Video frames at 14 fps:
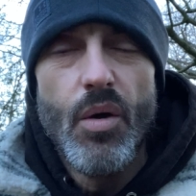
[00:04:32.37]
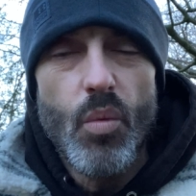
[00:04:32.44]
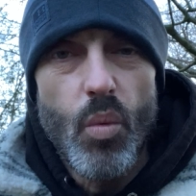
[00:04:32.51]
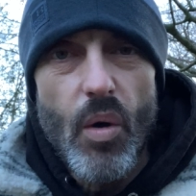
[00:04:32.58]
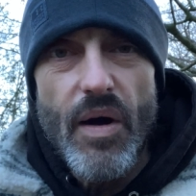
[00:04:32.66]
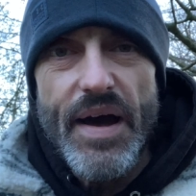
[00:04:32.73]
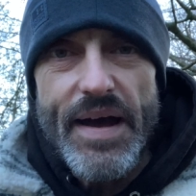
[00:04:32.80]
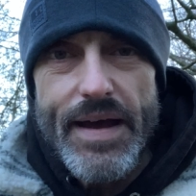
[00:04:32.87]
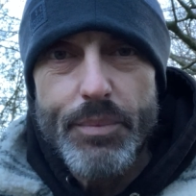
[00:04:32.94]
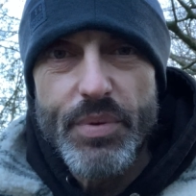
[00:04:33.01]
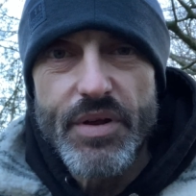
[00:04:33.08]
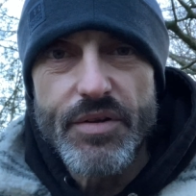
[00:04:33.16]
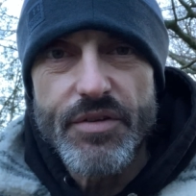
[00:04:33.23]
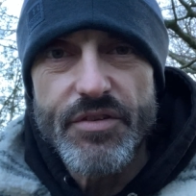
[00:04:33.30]
what
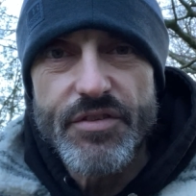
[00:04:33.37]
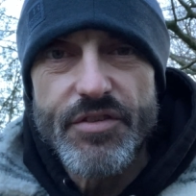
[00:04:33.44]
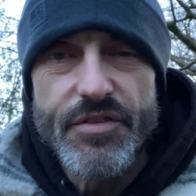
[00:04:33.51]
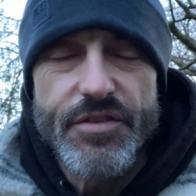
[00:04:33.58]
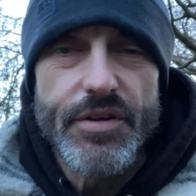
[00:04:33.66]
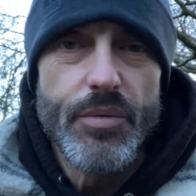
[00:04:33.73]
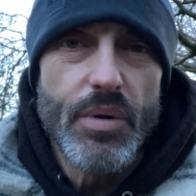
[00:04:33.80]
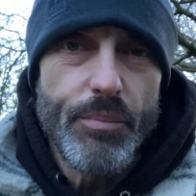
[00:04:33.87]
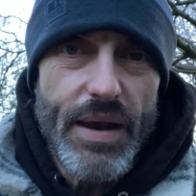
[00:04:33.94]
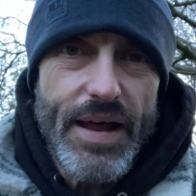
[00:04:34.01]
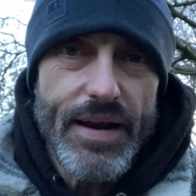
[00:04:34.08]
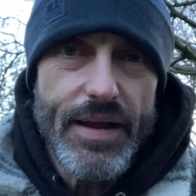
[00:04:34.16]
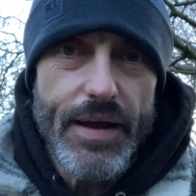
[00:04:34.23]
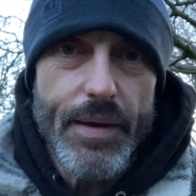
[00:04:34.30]
happens to a
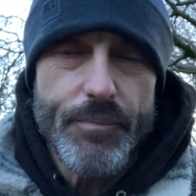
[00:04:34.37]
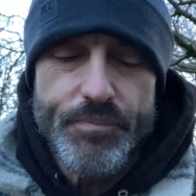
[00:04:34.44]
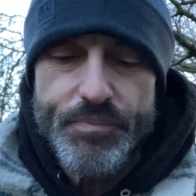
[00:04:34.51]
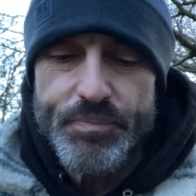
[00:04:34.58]
planet